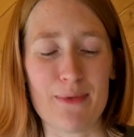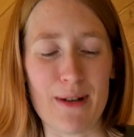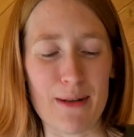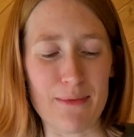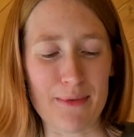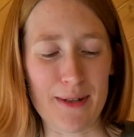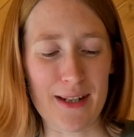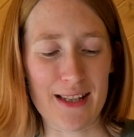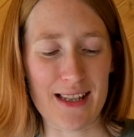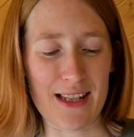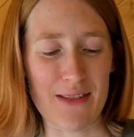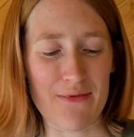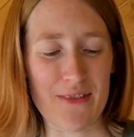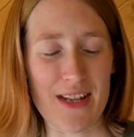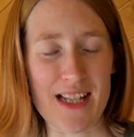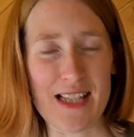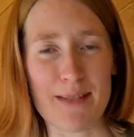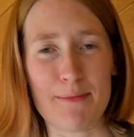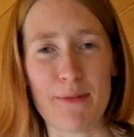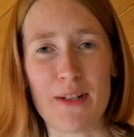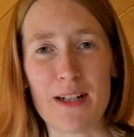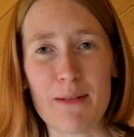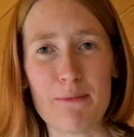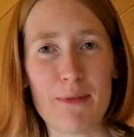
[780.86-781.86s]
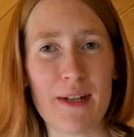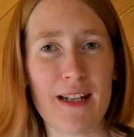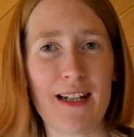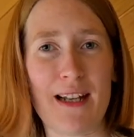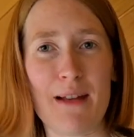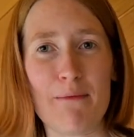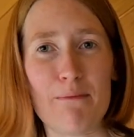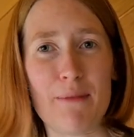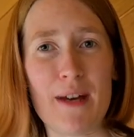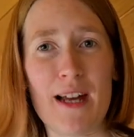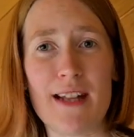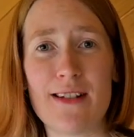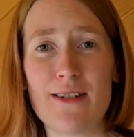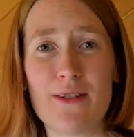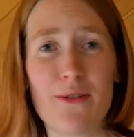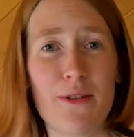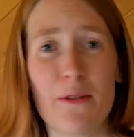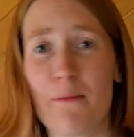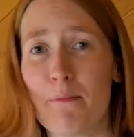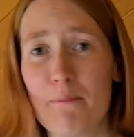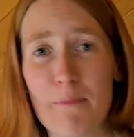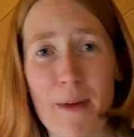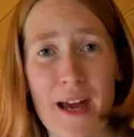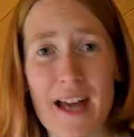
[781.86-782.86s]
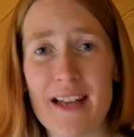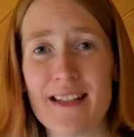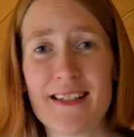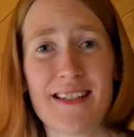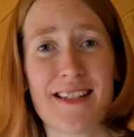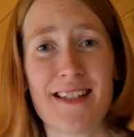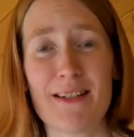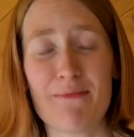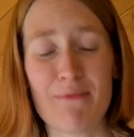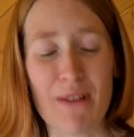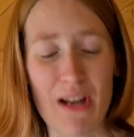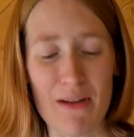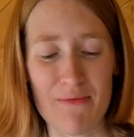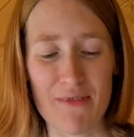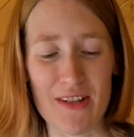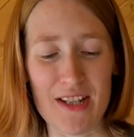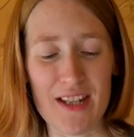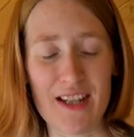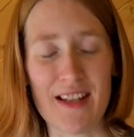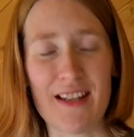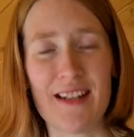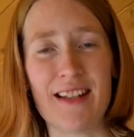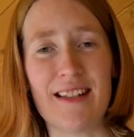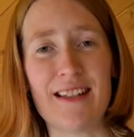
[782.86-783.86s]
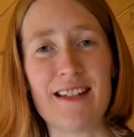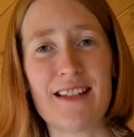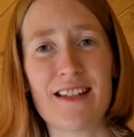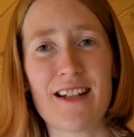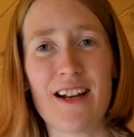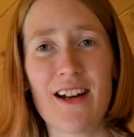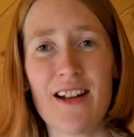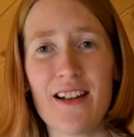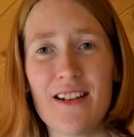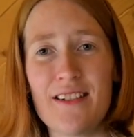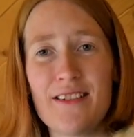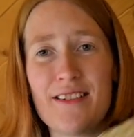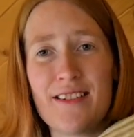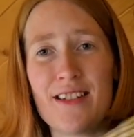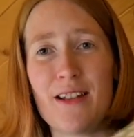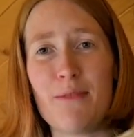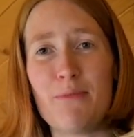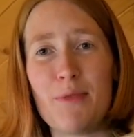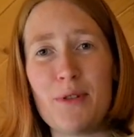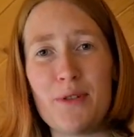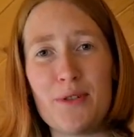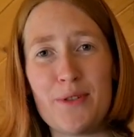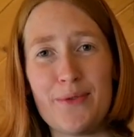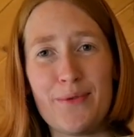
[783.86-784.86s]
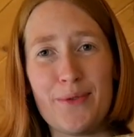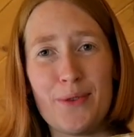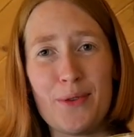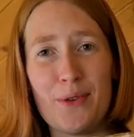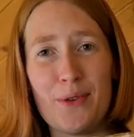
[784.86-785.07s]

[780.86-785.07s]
well worth the investment, and Piglet in Bed do the best in my opinion. And this colour is so beautiful